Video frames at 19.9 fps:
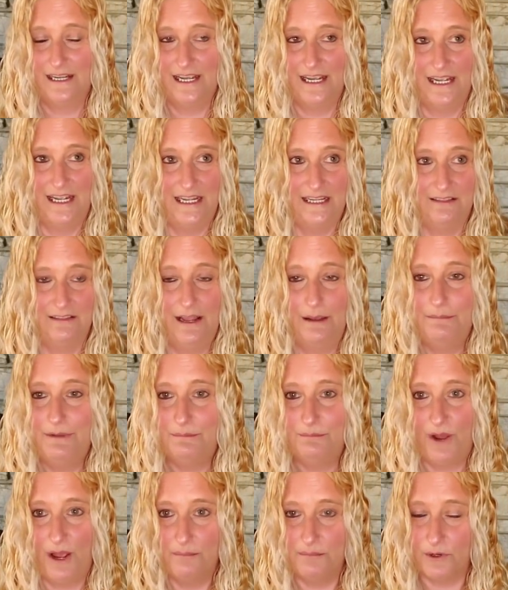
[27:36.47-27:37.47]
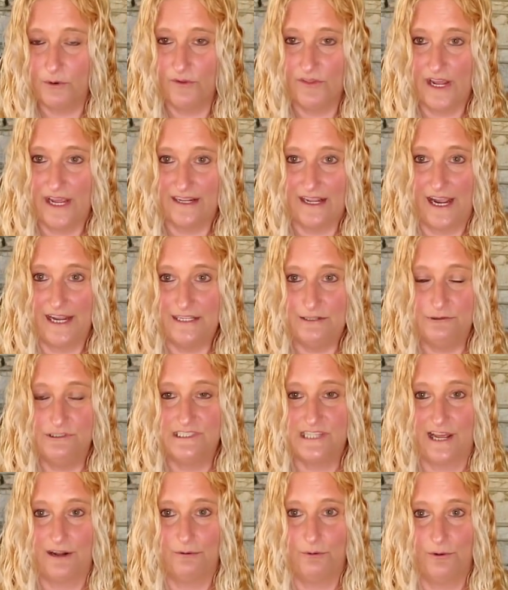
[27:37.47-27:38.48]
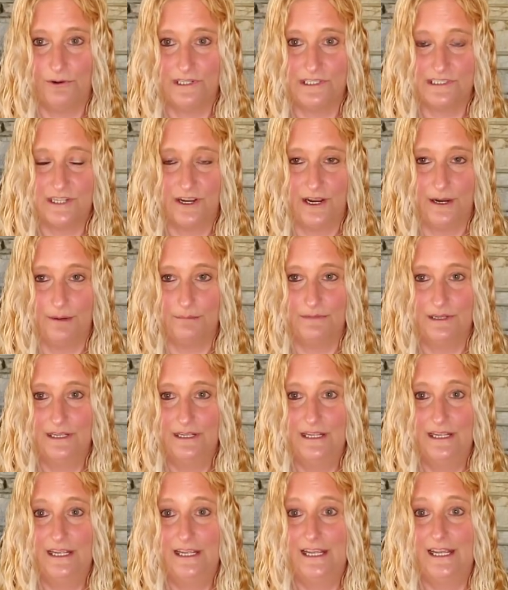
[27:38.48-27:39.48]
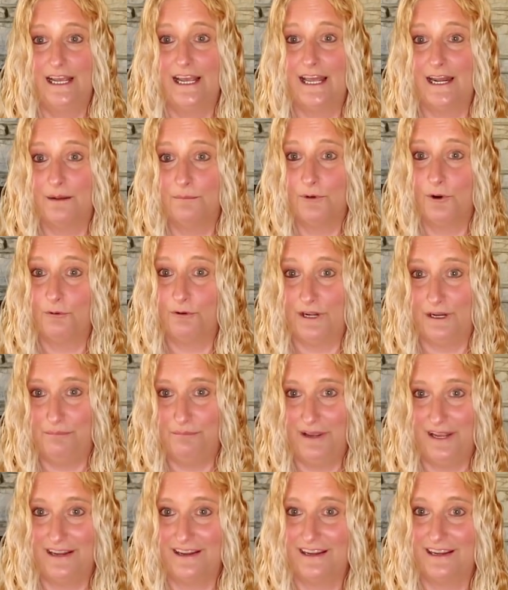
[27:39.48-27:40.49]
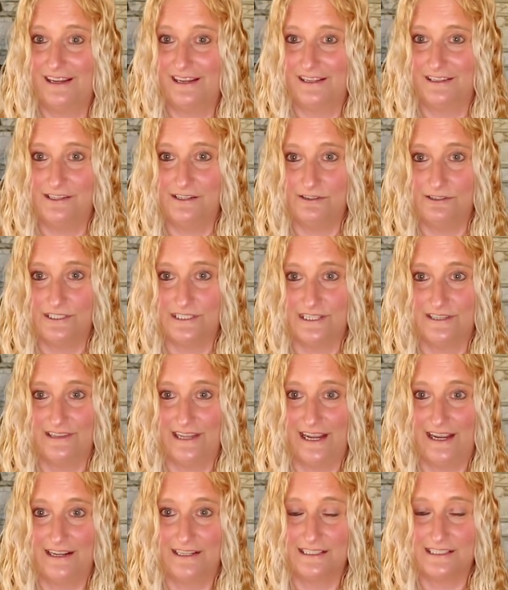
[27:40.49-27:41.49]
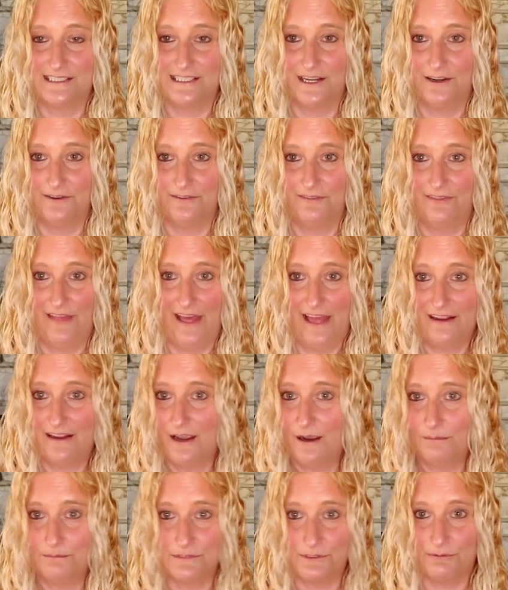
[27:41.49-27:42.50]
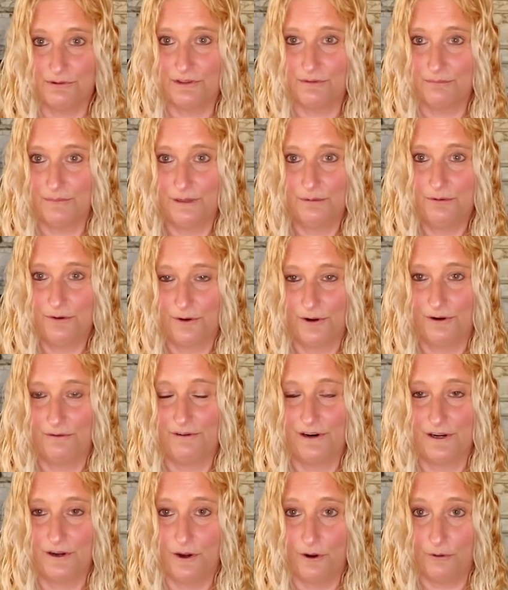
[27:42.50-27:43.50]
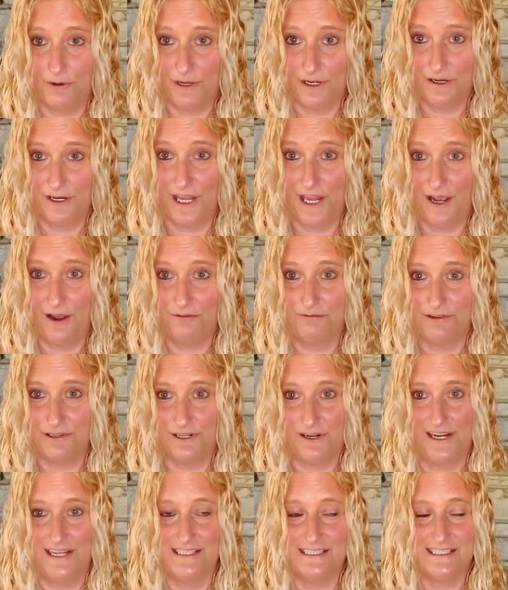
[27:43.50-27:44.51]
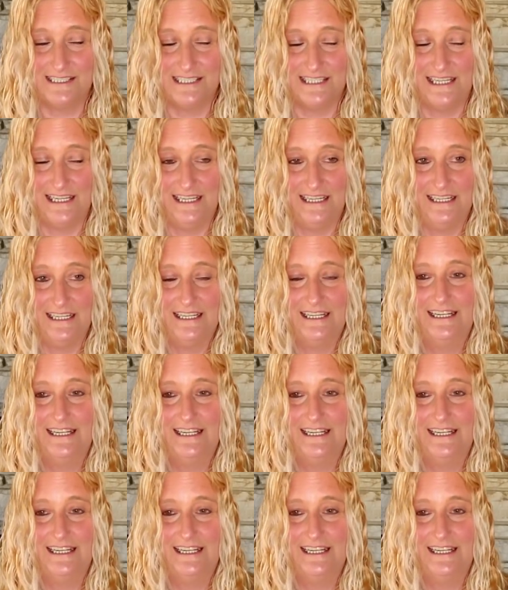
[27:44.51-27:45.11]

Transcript: and lemon balm and all that, I use that all the time. And I'm already picking and using that. So that comes with me wherever I go in a galvanized tin.